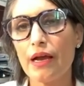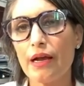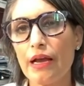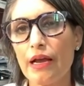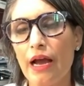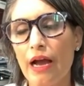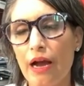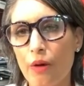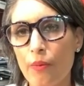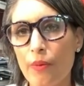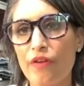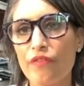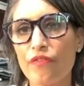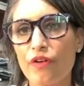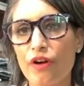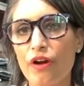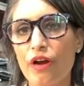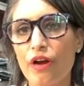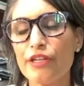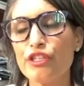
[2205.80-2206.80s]

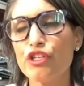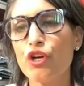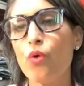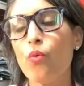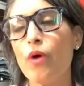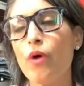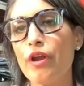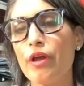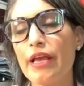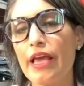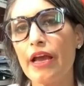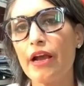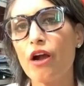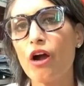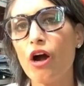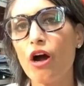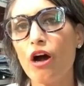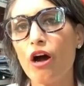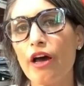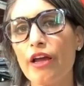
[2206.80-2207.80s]
However, I don't want to get
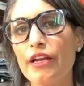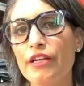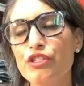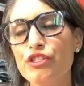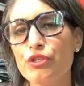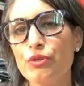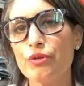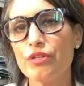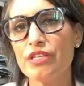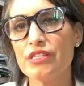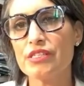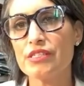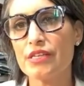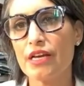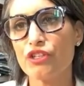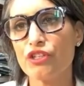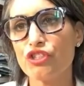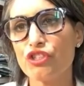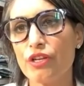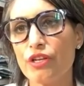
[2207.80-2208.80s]
caught into a
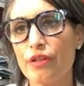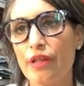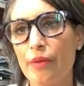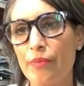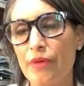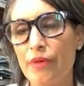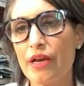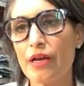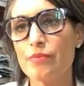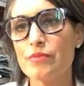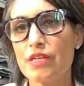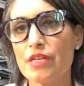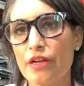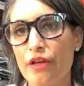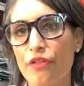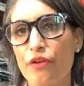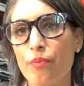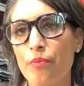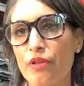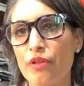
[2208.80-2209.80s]
discussion that becomes
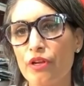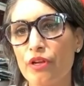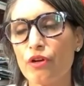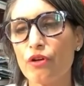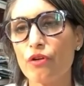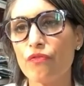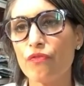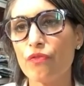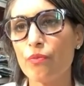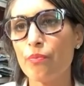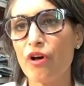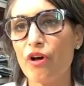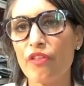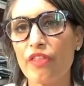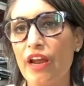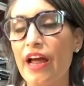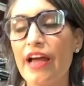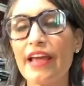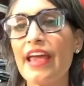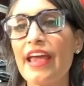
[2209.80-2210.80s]
another political football
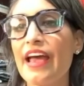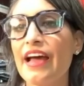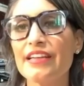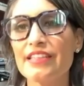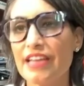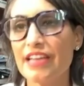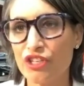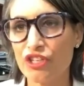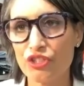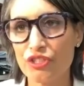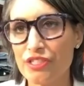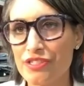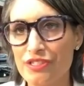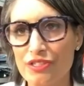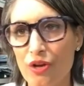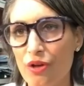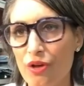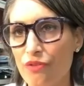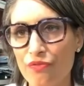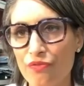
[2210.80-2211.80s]
that I can't actually
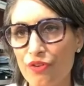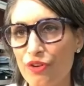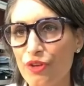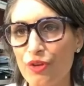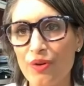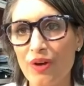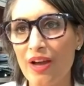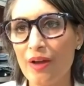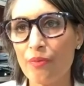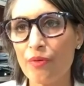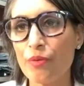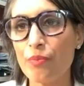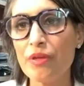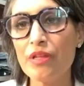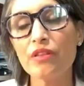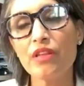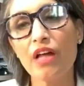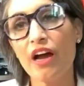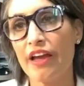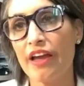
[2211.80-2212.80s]
solve for you. I would be
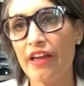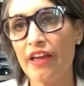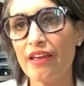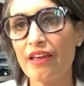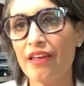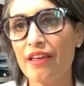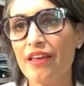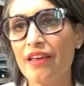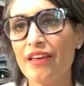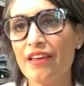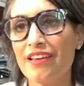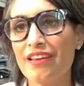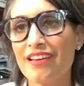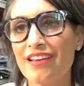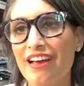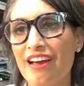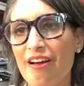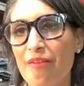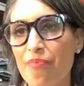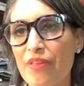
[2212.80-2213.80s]
lying
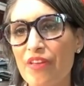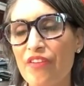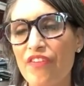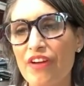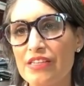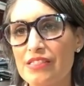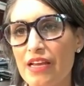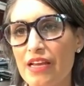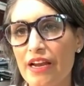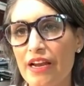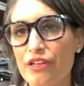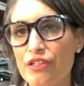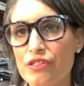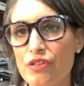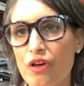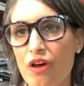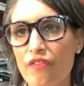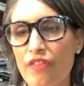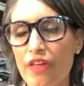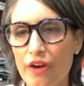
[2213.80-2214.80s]
um, if I said I could
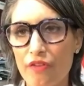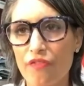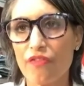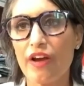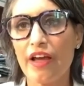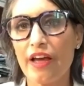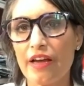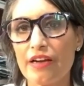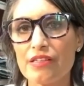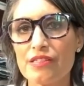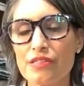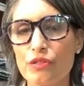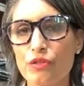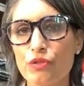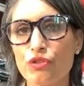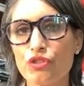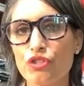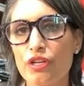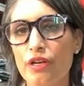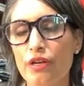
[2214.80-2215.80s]
solve that or if I had a
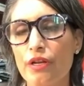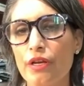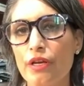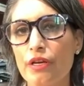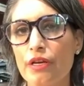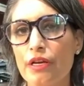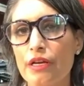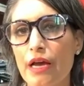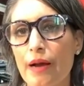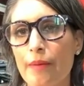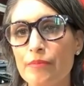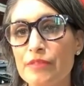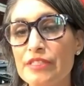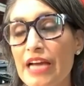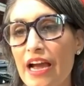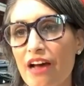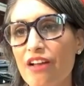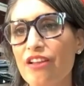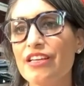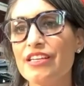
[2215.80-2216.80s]
solution. Um,
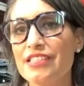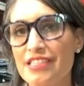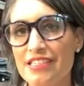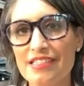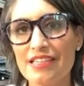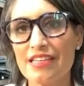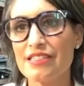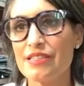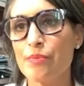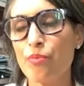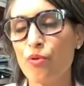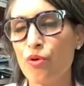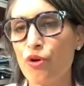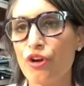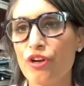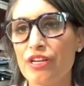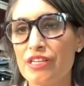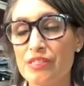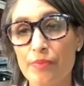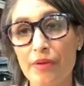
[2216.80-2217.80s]
talent is as
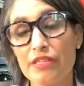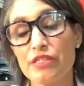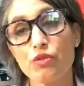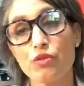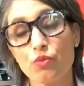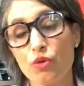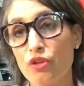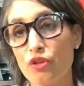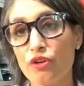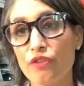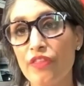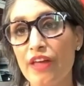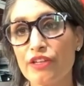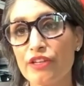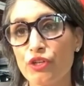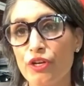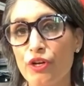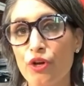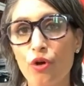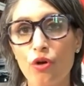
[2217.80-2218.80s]
important as spaces. We learned that
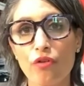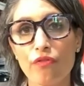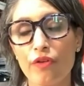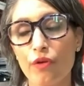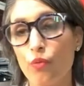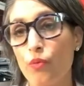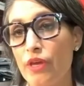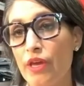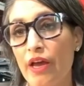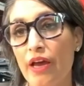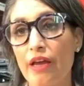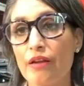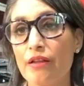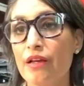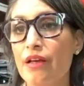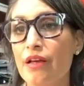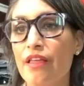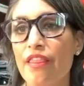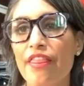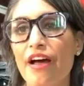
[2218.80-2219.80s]
during COVID. We had
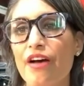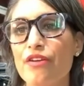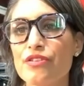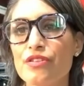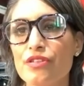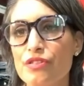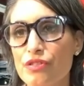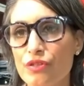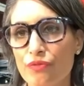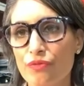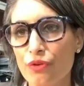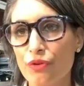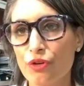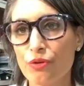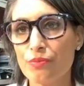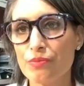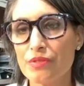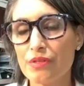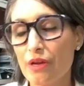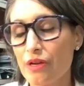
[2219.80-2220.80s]
thousands of
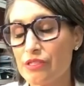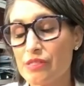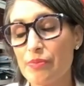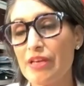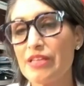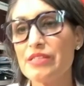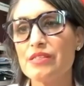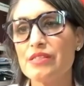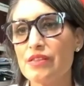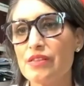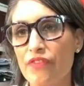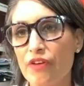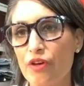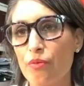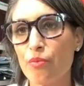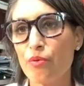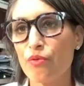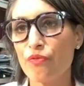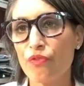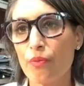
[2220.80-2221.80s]
rooms or uh, spaces
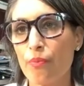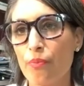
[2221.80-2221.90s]
available for